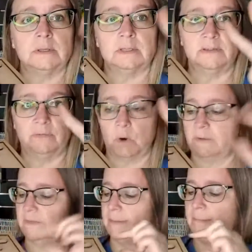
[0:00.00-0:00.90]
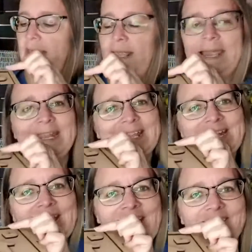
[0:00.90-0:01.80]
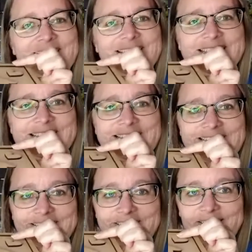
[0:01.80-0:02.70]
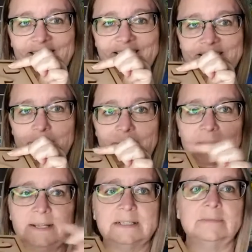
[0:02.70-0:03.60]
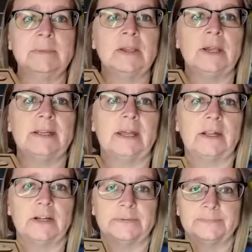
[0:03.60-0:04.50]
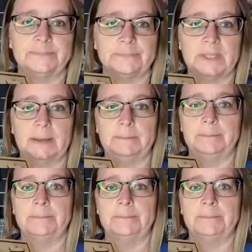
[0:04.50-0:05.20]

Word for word: the four of them, and then I have a teeny little heart up here because of my granddaughter. Yep.